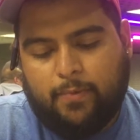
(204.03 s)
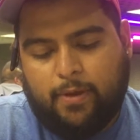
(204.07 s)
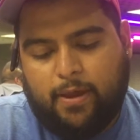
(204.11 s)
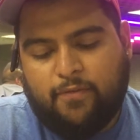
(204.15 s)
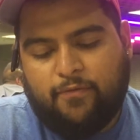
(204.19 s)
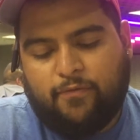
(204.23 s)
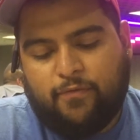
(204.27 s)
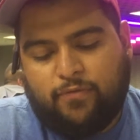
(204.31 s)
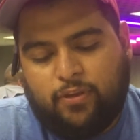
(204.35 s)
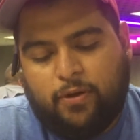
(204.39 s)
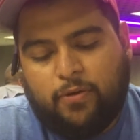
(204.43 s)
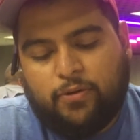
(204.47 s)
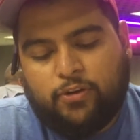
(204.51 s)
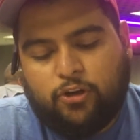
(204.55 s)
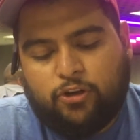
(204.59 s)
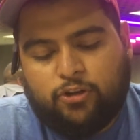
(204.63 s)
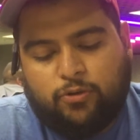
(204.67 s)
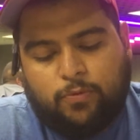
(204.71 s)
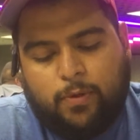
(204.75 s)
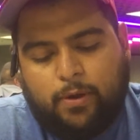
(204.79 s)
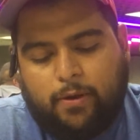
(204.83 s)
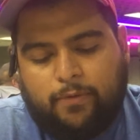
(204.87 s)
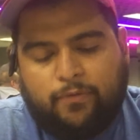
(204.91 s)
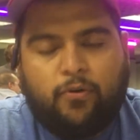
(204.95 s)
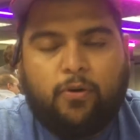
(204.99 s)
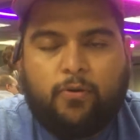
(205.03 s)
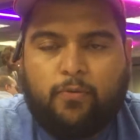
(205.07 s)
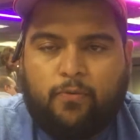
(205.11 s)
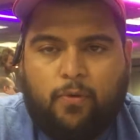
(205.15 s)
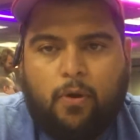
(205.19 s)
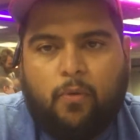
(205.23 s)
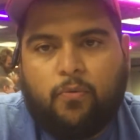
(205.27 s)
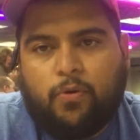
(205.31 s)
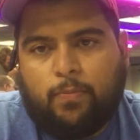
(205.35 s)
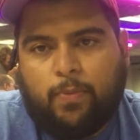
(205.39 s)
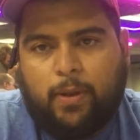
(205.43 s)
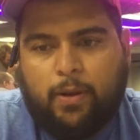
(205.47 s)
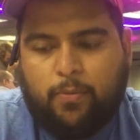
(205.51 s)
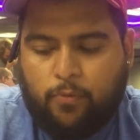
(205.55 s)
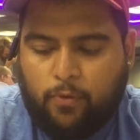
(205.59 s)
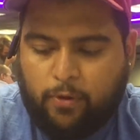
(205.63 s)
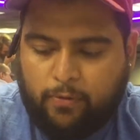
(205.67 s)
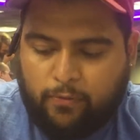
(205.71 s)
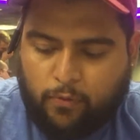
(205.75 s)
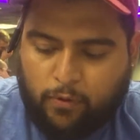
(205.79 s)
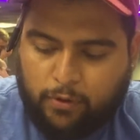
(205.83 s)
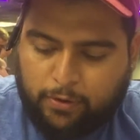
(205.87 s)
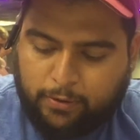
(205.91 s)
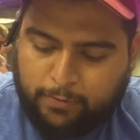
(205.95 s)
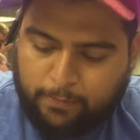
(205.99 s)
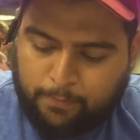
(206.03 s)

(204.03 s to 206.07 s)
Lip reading: If there was searchable, I would have played more, of course.